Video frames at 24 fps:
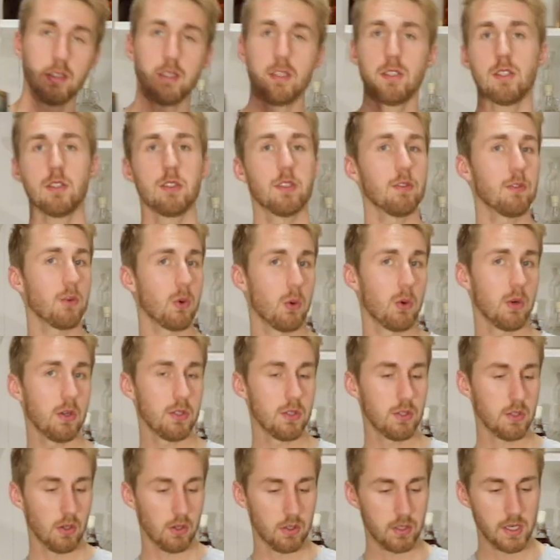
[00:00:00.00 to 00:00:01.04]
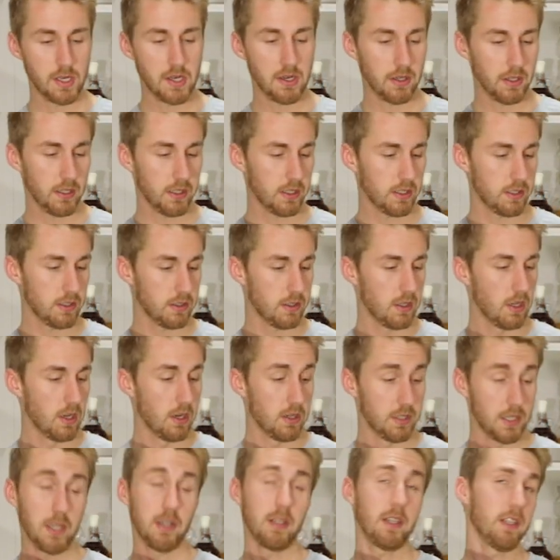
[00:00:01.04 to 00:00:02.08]
This is, of course, Sartorian,
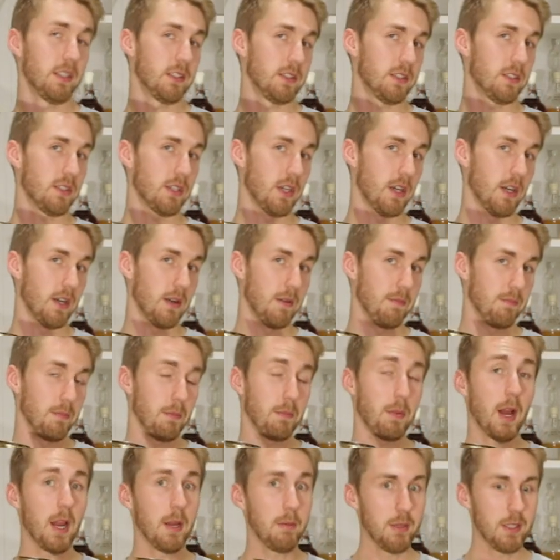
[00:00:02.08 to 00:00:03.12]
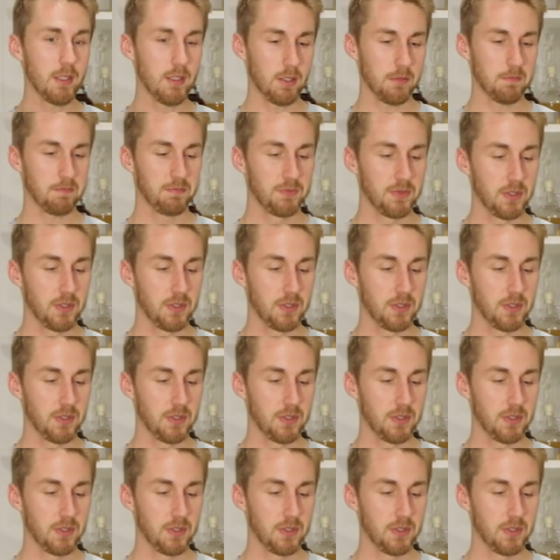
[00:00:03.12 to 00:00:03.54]
Tyrion's um, Pyment.